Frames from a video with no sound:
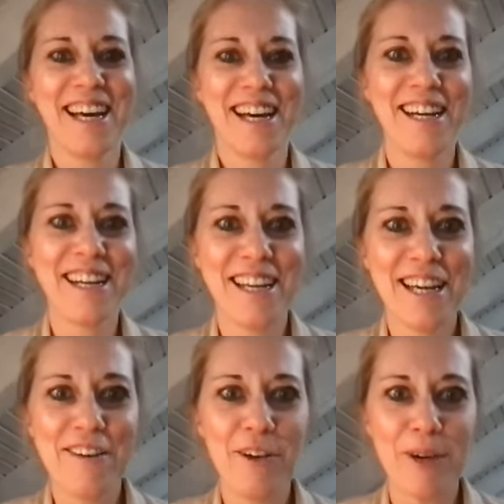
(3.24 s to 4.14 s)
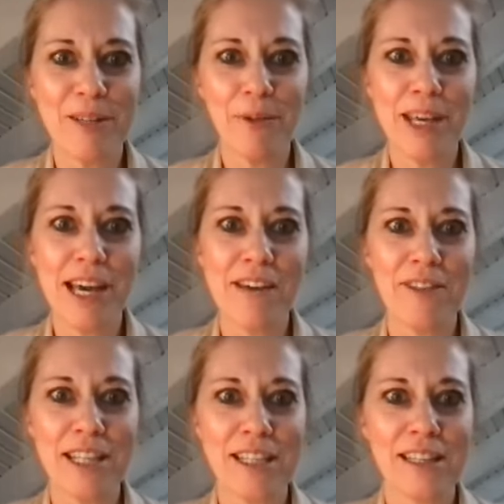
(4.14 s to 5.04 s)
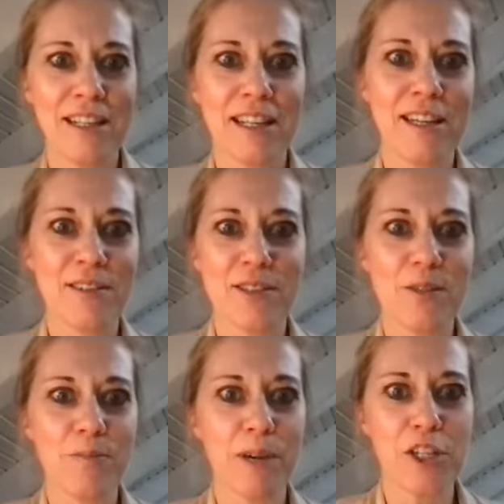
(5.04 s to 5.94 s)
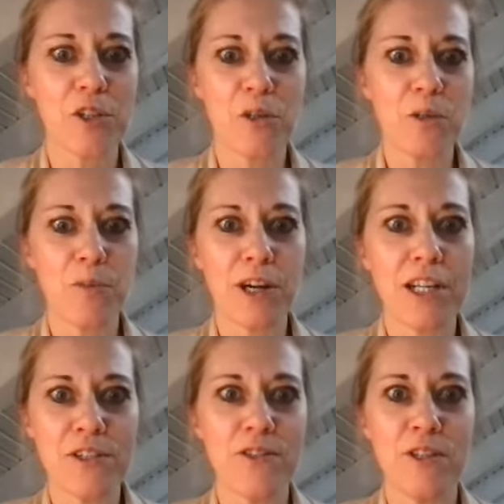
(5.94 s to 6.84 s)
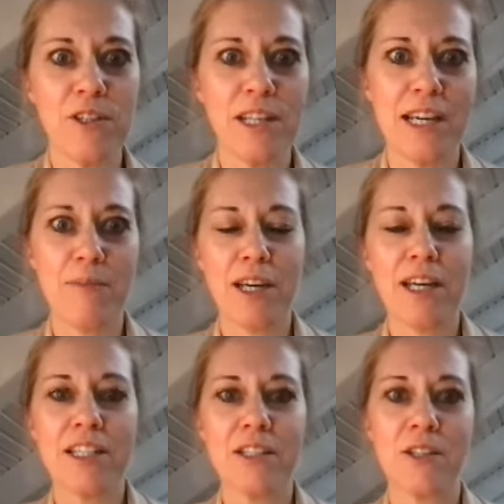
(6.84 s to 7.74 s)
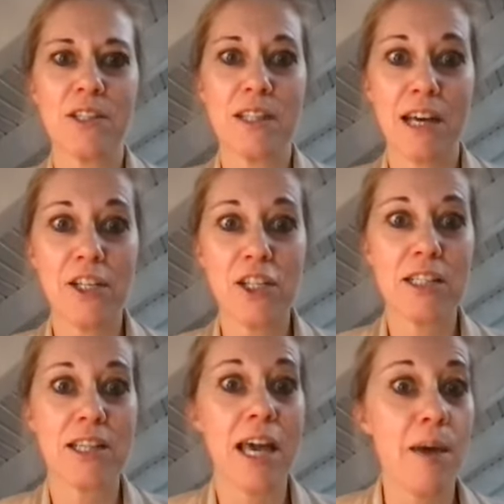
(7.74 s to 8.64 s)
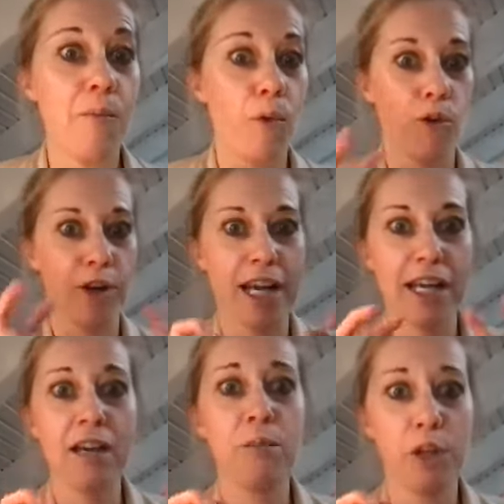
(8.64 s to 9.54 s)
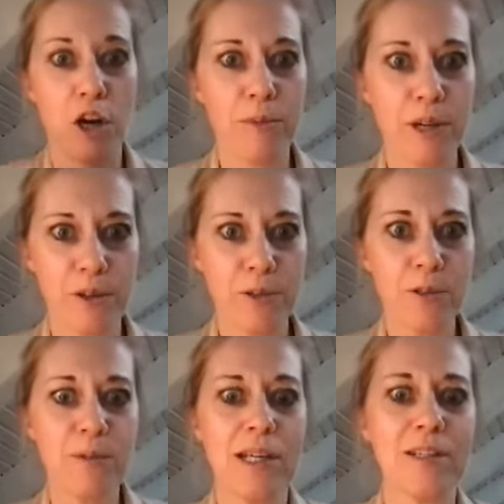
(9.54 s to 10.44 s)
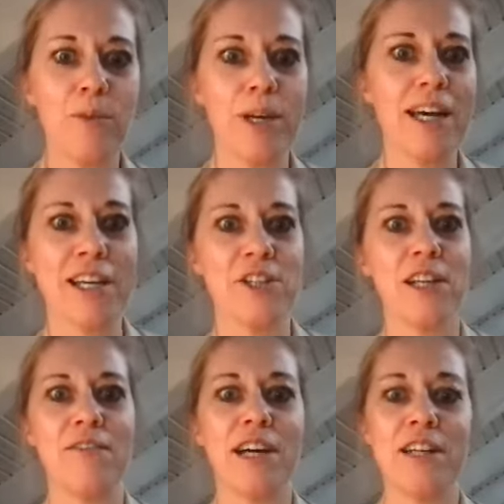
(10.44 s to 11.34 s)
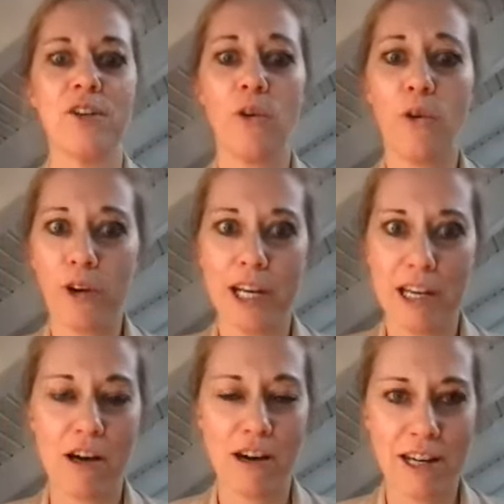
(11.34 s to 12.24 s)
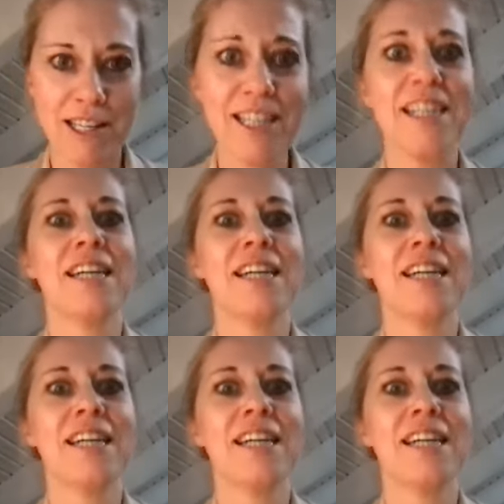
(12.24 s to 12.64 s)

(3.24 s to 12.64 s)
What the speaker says: All right, hi everyone. We have a little special surprise for you today because this is not just a boring blog post, but we actually invited Corey on.